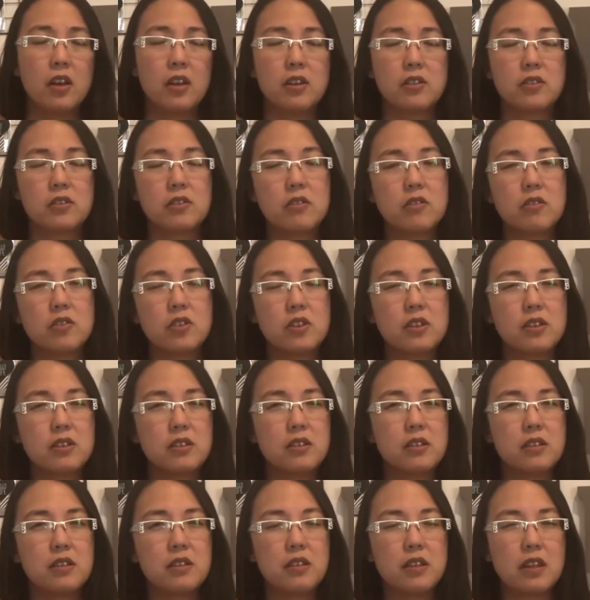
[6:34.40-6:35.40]
So
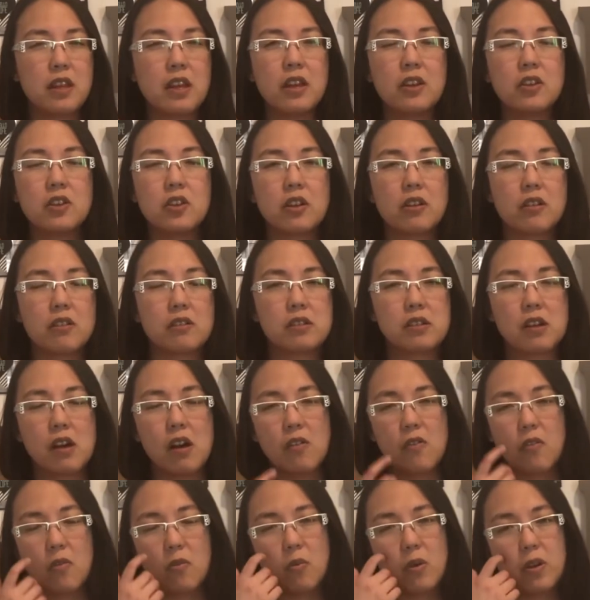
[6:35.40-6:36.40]
just think to
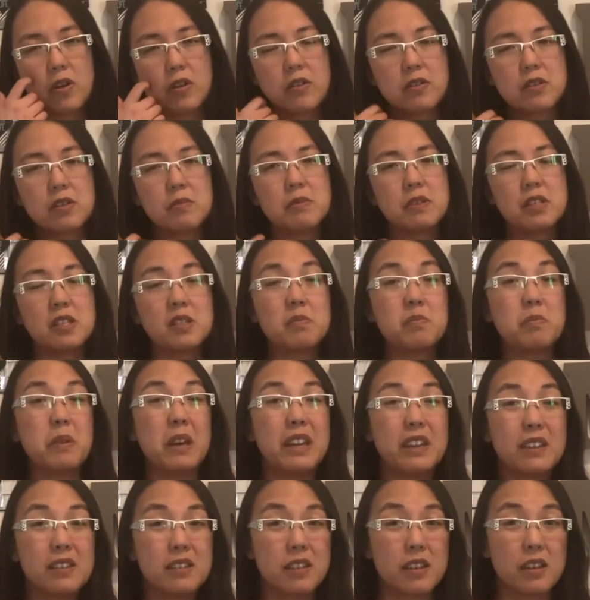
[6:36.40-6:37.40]
yourself, what are some
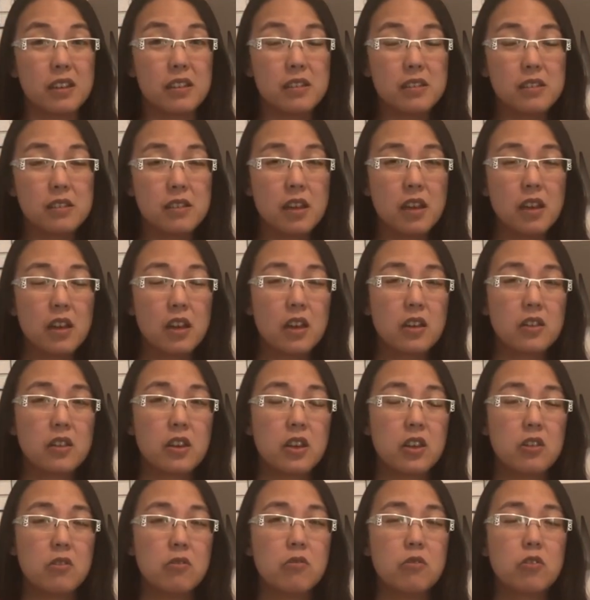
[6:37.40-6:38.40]
spaces
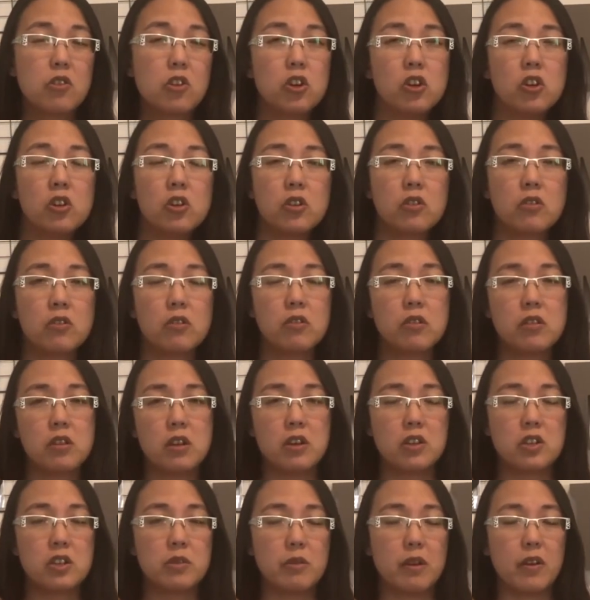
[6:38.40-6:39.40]
that you could or could
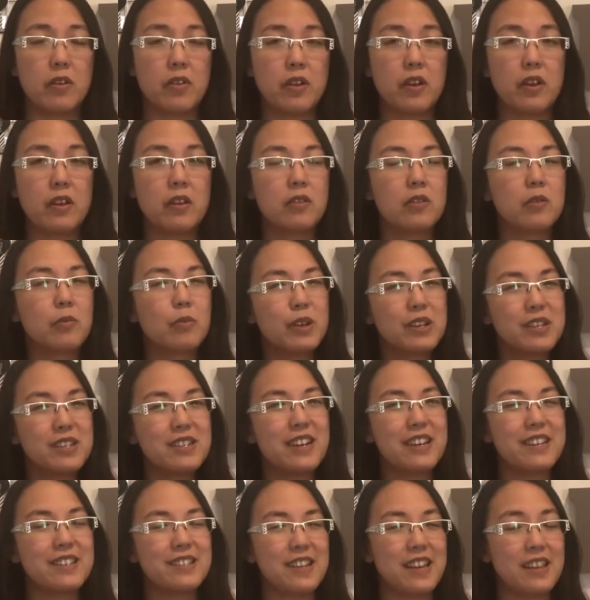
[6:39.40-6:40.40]
not do with? And the
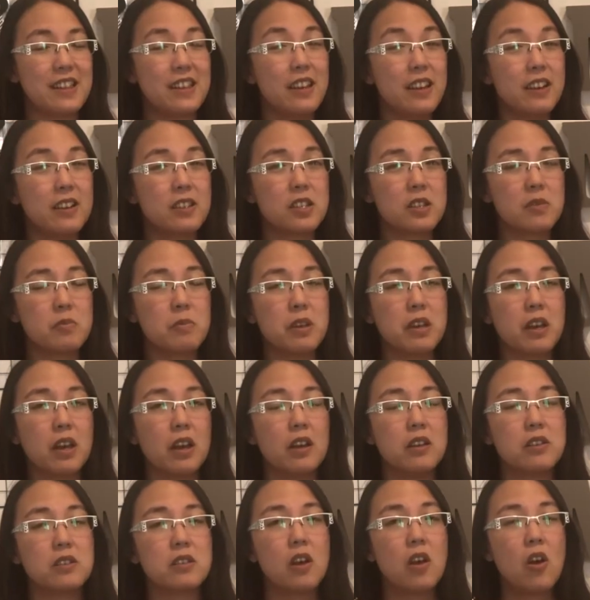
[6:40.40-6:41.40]
reason I say this is
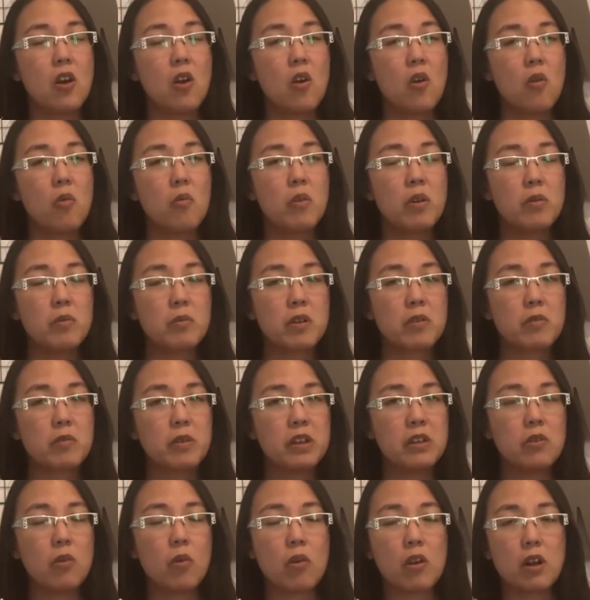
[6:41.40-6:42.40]
because when we're
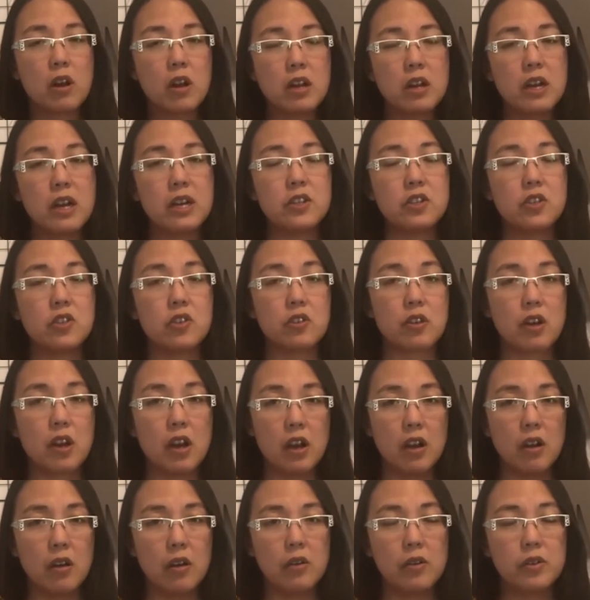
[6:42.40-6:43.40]
reorganizing your
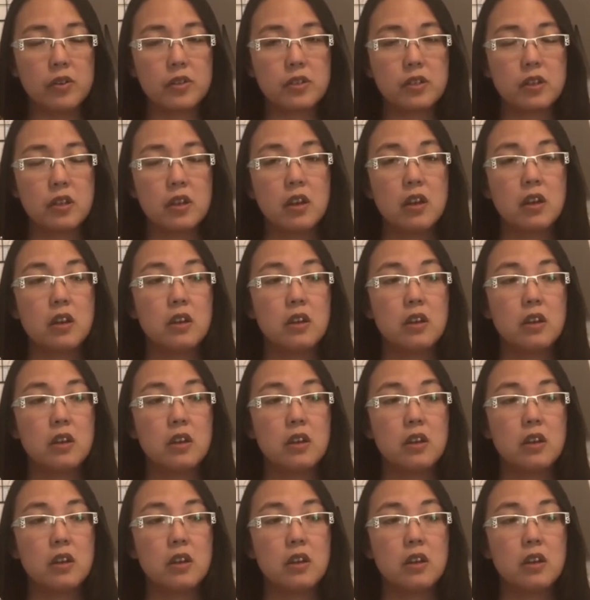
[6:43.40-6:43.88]
house,